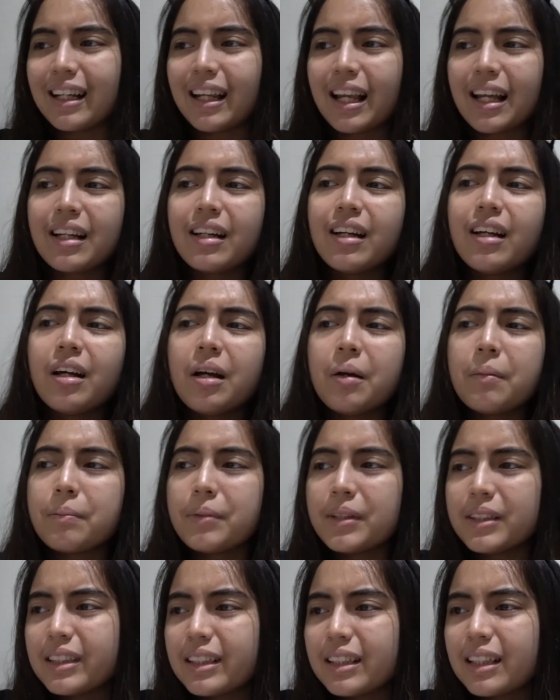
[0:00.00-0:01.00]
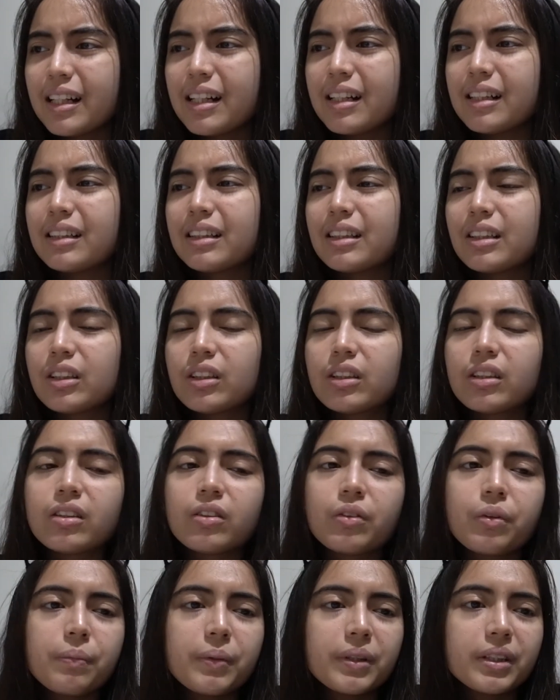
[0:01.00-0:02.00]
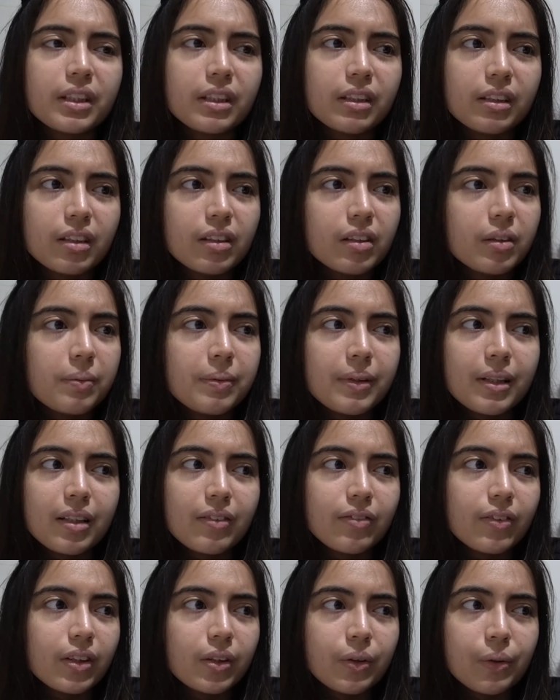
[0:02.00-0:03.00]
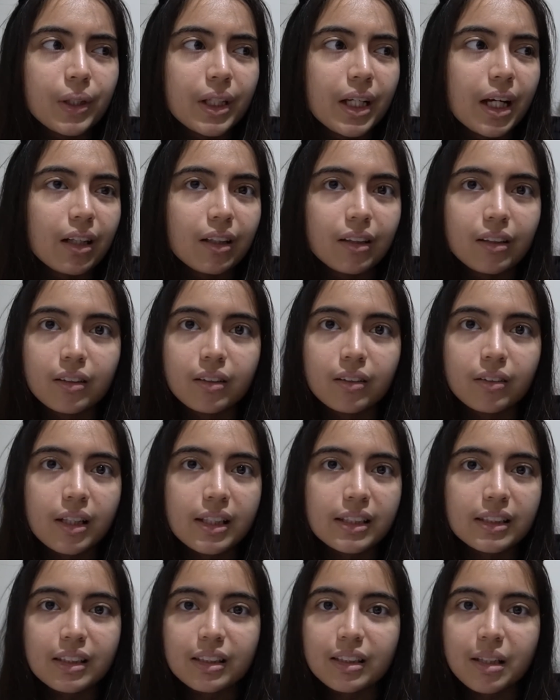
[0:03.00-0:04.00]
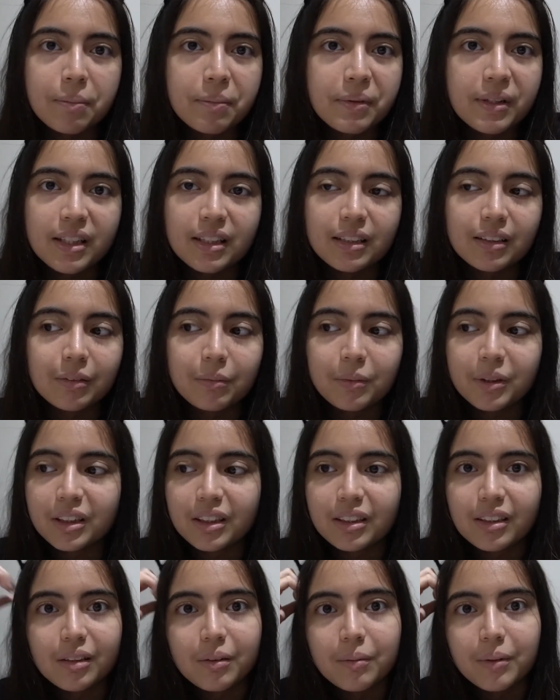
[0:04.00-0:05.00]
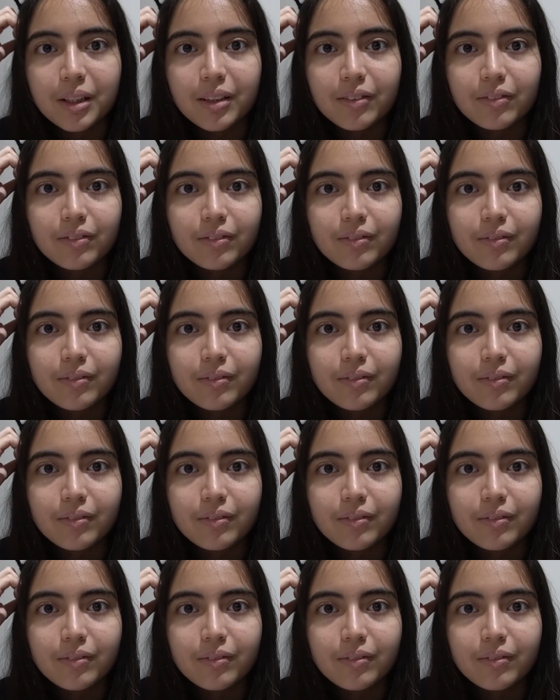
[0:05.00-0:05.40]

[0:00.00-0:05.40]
Like basically, it's so much easier to believe when you were younger. Let's just admit it's so much easier to believe.